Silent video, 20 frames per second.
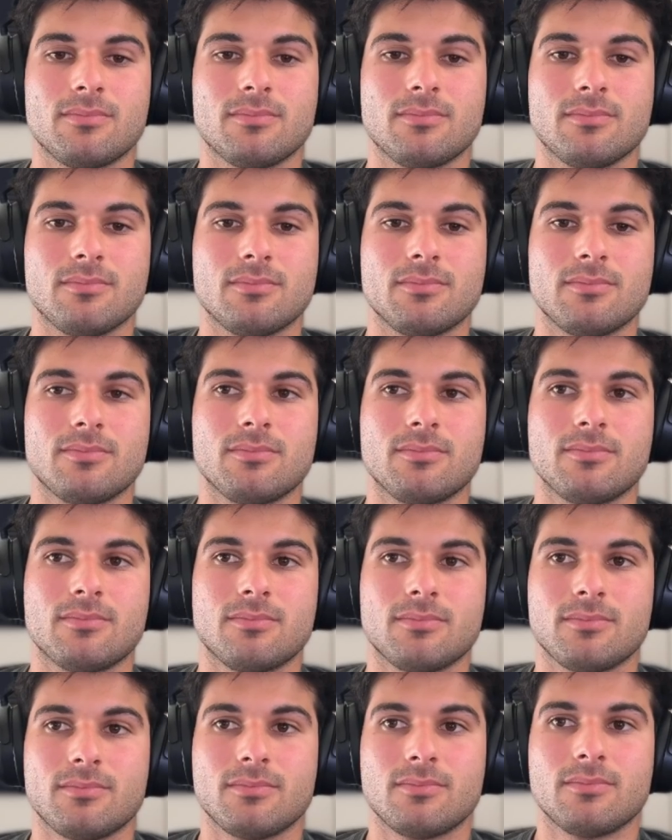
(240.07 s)

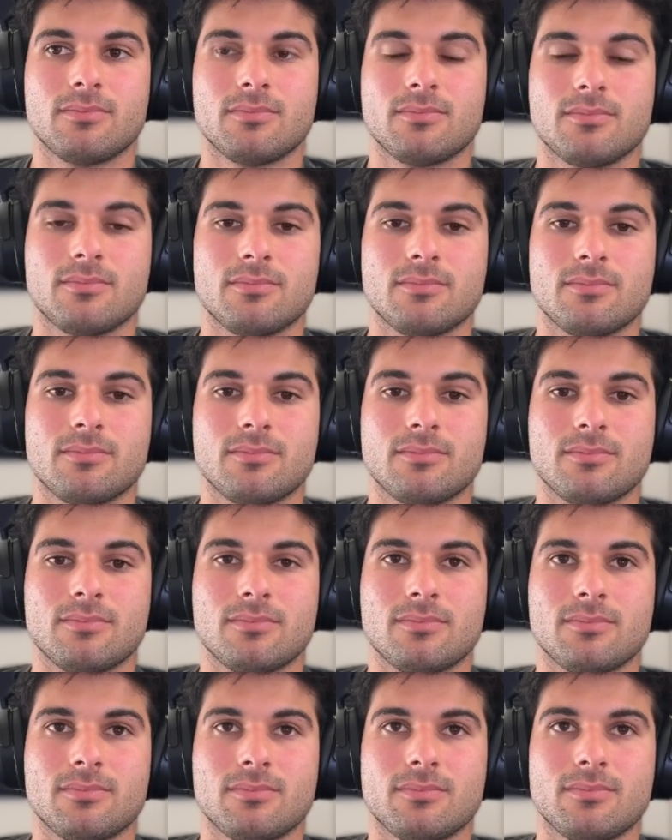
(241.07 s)

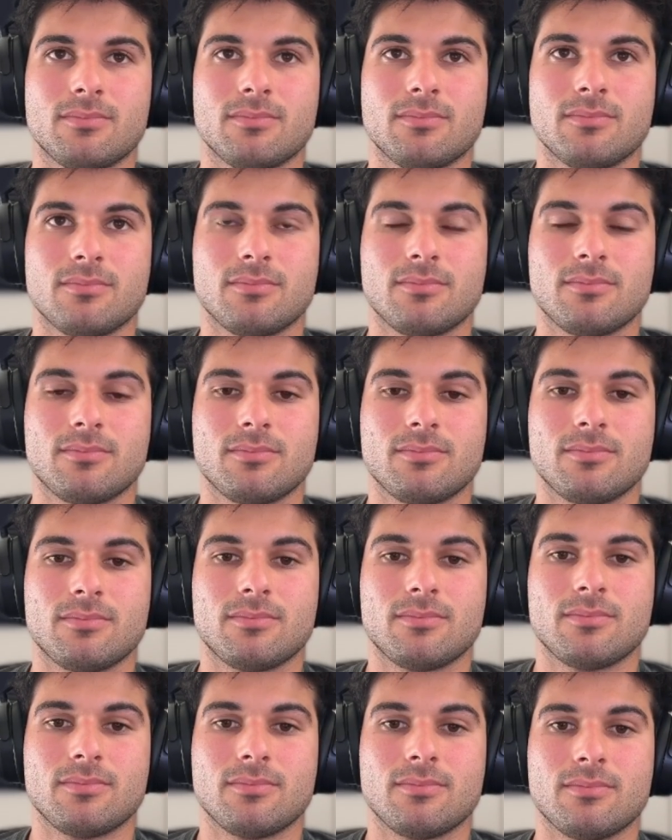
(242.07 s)

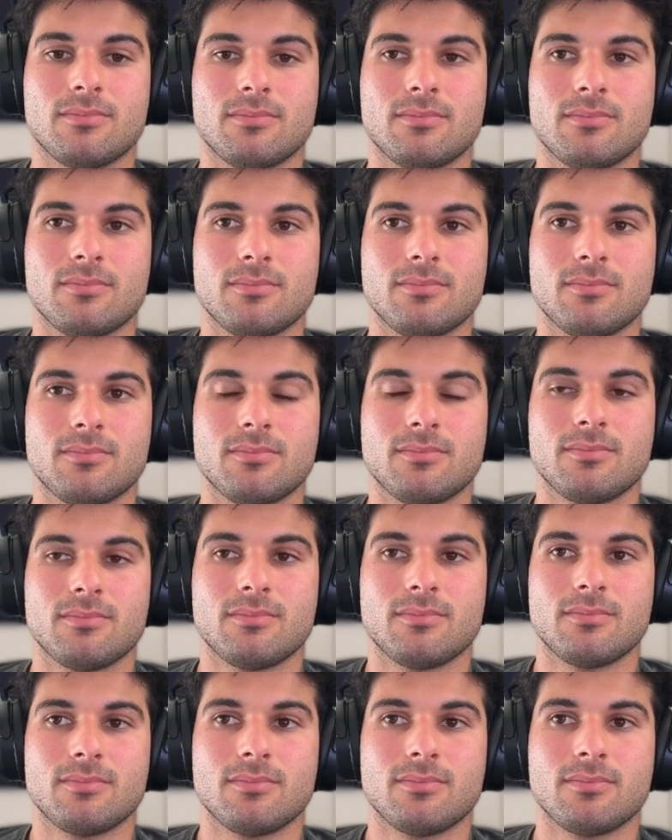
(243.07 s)

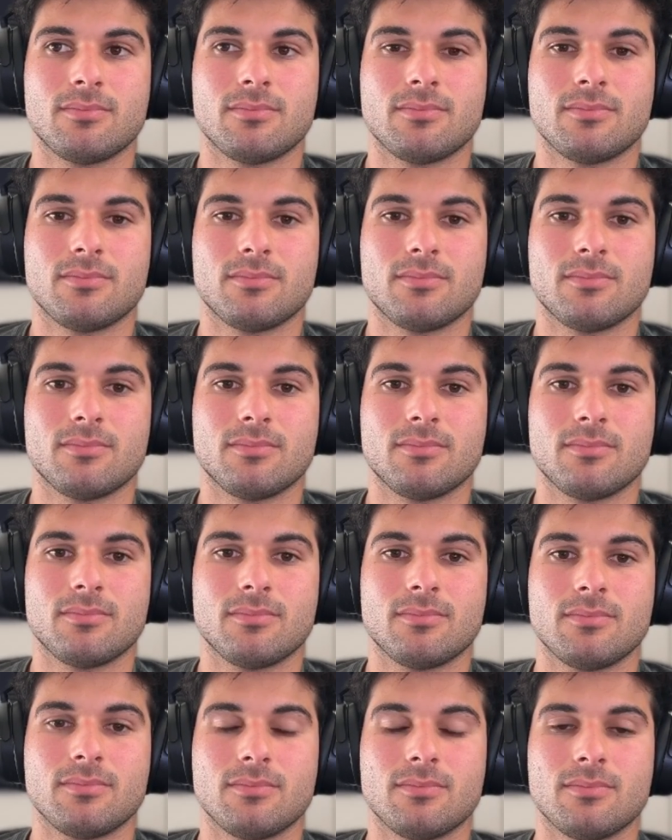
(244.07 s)

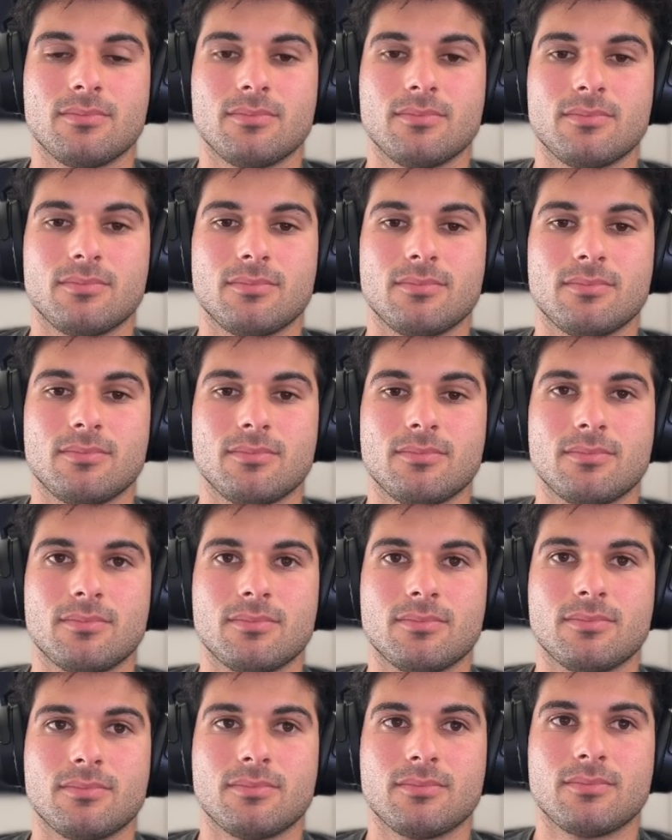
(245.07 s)

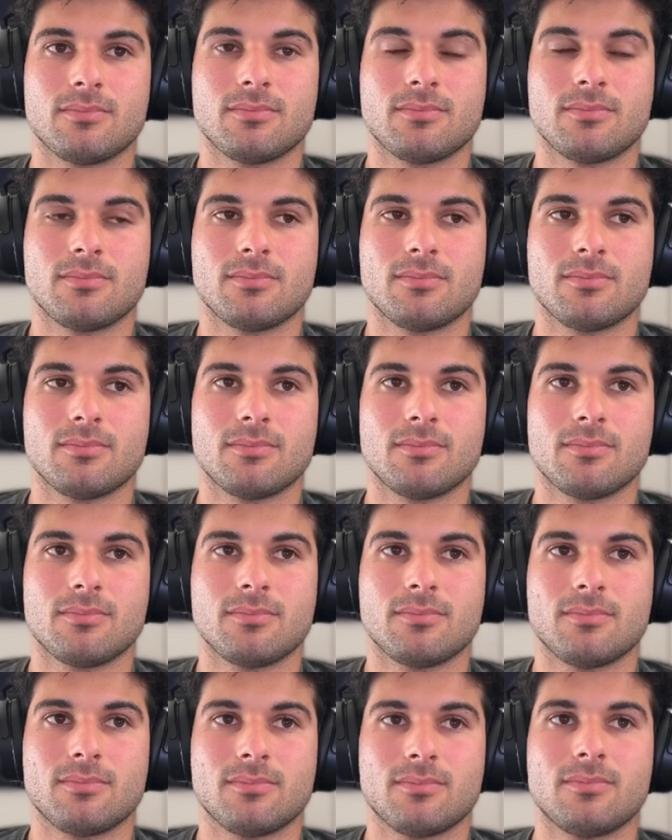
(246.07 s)

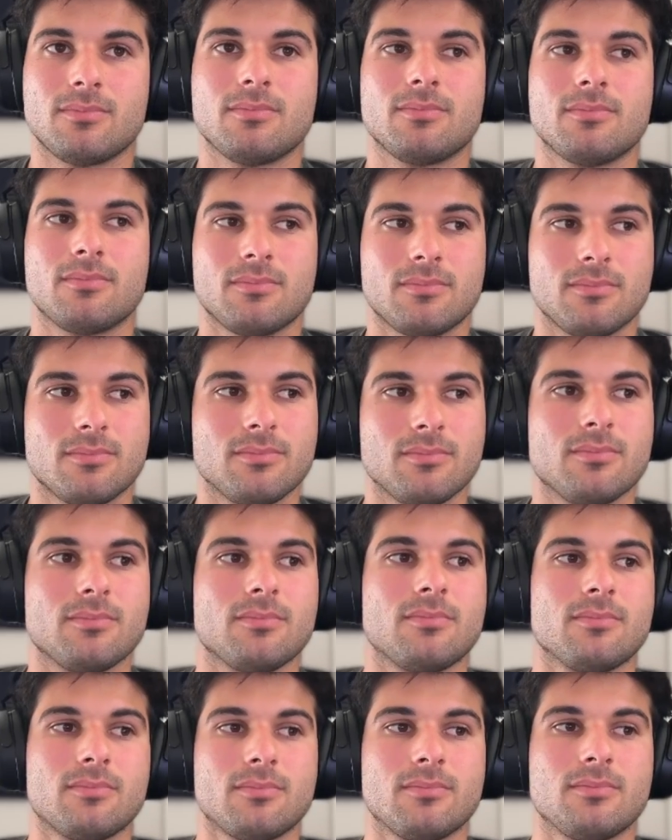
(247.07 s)
This person isn't speaking.